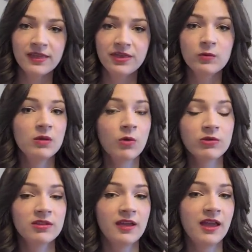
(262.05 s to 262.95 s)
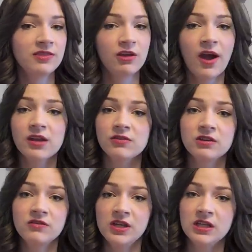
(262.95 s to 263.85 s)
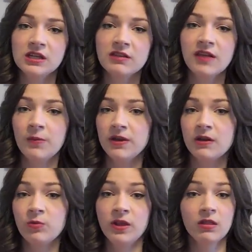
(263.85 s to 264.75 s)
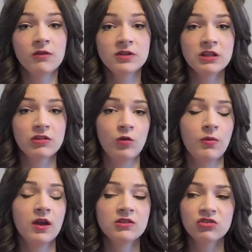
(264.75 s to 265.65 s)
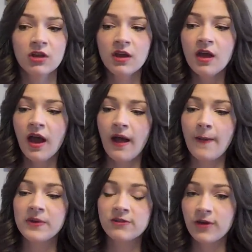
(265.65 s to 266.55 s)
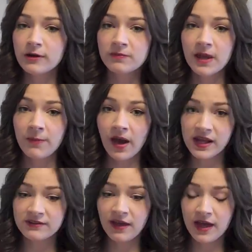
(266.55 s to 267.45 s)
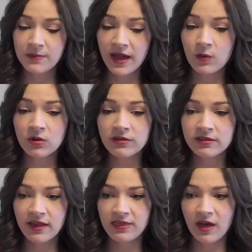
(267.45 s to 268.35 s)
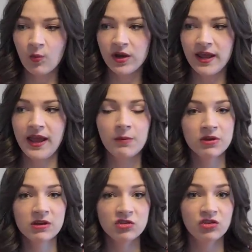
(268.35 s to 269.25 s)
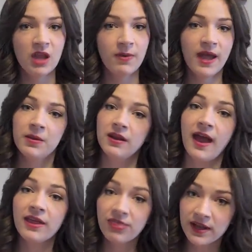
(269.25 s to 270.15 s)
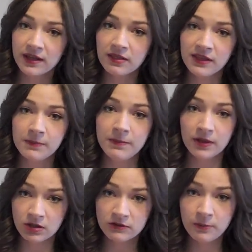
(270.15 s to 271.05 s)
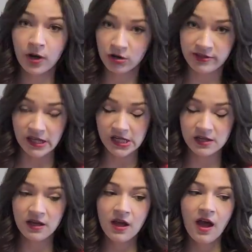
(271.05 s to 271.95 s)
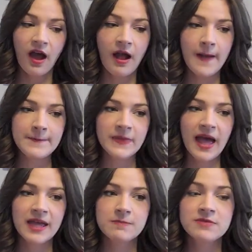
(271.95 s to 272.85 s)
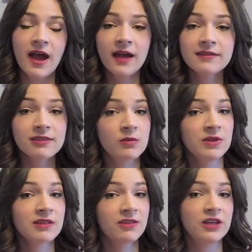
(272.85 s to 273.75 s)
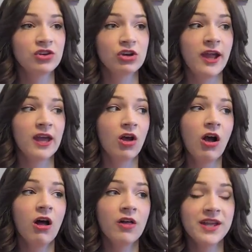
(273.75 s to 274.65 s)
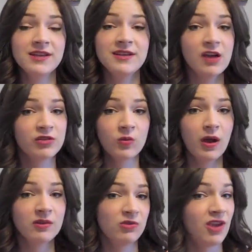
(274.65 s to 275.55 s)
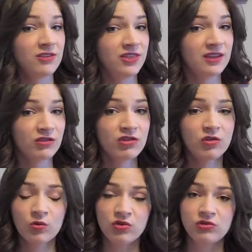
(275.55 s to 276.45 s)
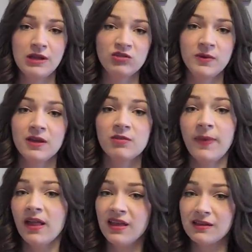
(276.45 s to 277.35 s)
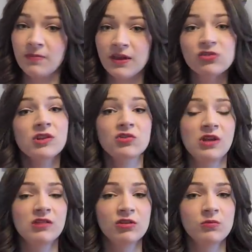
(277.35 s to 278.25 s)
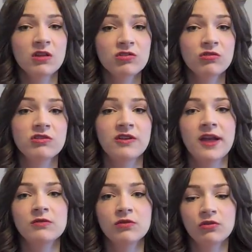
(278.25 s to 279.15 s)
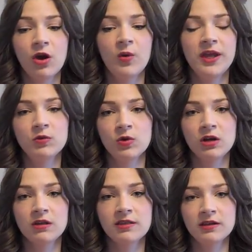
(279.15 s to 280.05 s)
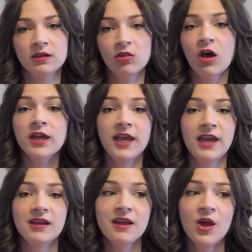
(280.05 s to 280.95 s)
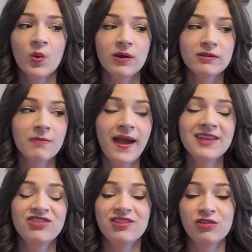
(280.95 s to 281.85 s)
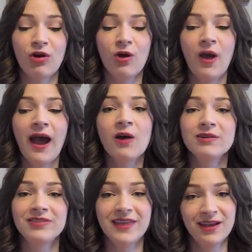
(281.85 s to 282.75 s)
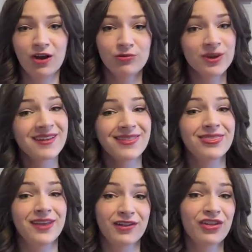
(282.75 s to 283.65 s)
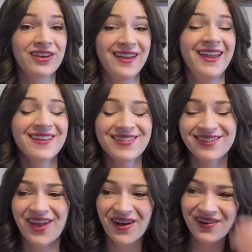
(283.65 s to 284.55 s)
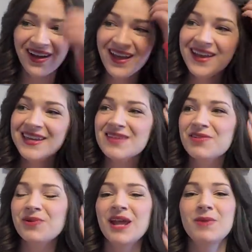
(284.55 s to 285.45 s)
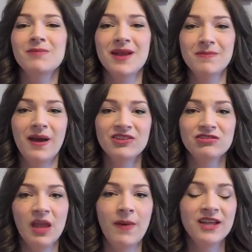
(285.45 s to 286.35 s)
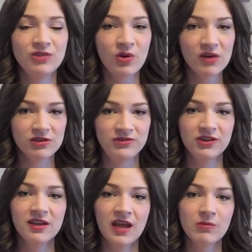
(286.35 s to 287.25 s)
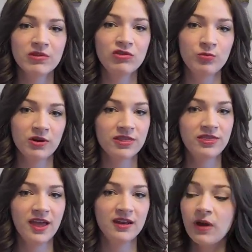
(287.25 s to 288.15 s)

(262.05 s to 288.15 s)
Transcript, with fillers: I think we mostly ate there out of convenience, not because we loved it so much. As far as my body type, I will say that when I am in good shape, I am an athletically built person. I am not slim and slender at all, and I never was, which I think is so strange, because ballet especially trains your muscles to kind of grow inwards and elongate, whereas mine just grow out and they are really thick looking. So even when I'm in my best shape, I don't ever feel like I'm super thin.